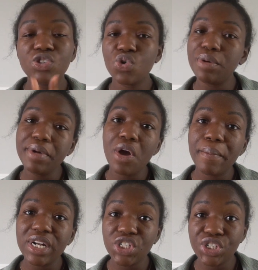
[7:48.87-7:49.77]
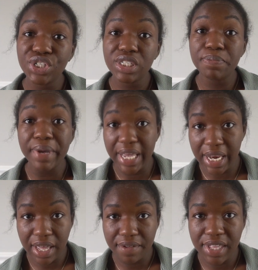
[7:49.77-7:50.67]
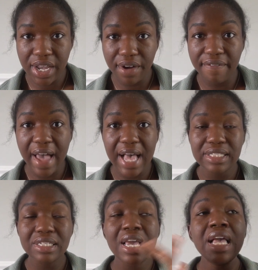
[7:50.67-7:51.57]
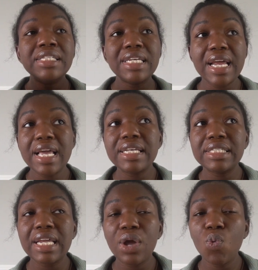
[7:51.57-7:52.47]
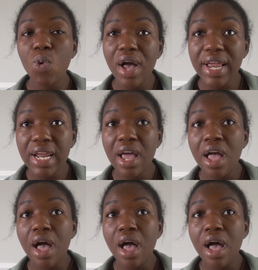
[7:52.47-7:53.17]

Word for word: join me on my church's beginning of the year fast. Today is day one.